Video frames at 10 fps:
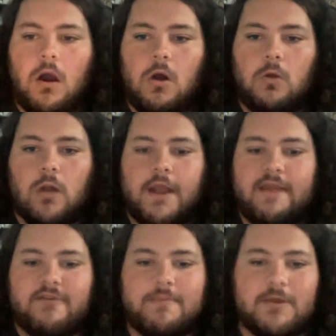All right,
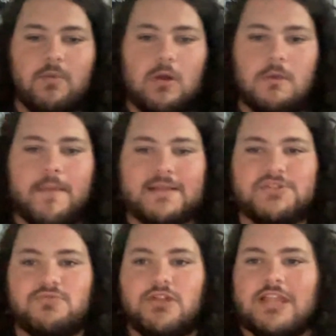everybody, welcome back
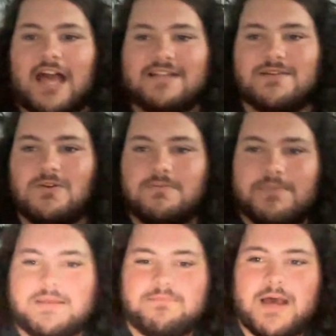to the Locked On
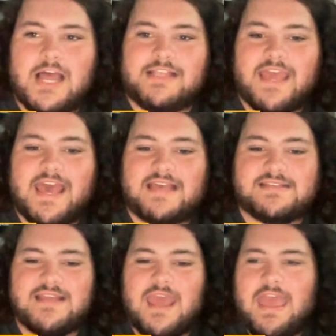Pitt
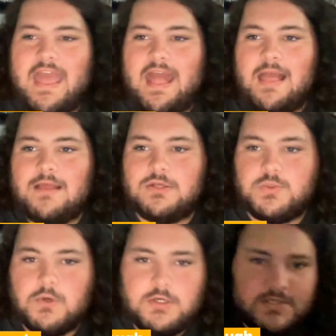podcast.
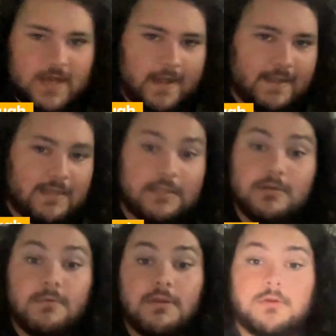We're talking a
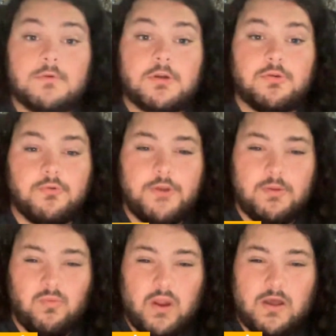little bit in the
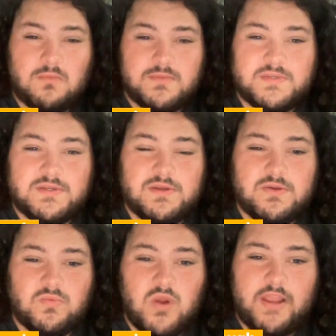recruiting realms
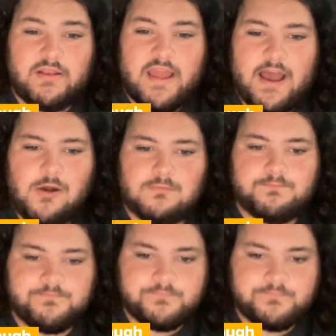right now.